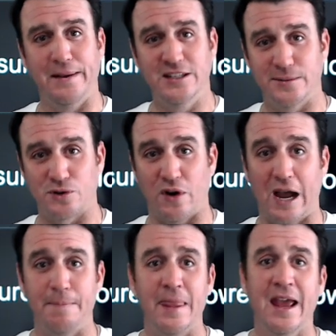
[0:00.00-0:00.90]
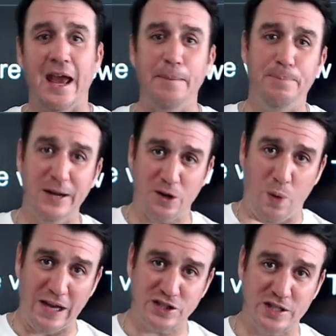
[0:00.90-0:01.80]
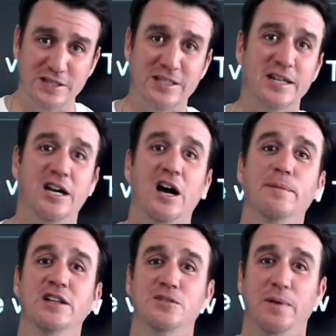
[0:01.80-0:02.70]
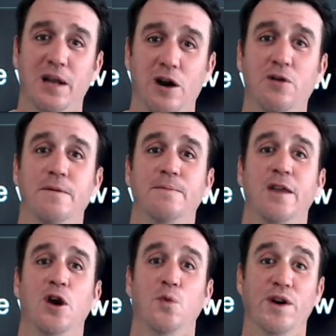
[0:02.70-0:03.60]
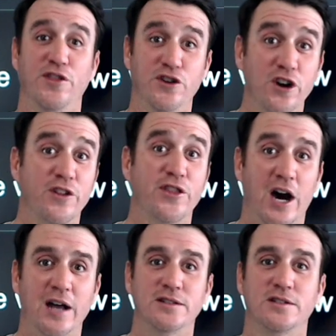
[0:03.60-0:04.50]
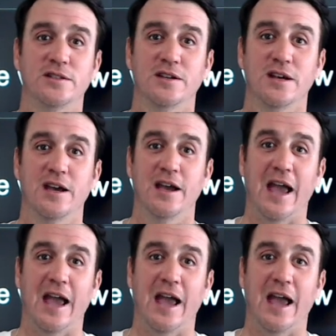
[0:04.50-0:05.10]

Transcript: Please subscribe and put questions in the comments below with your thoughts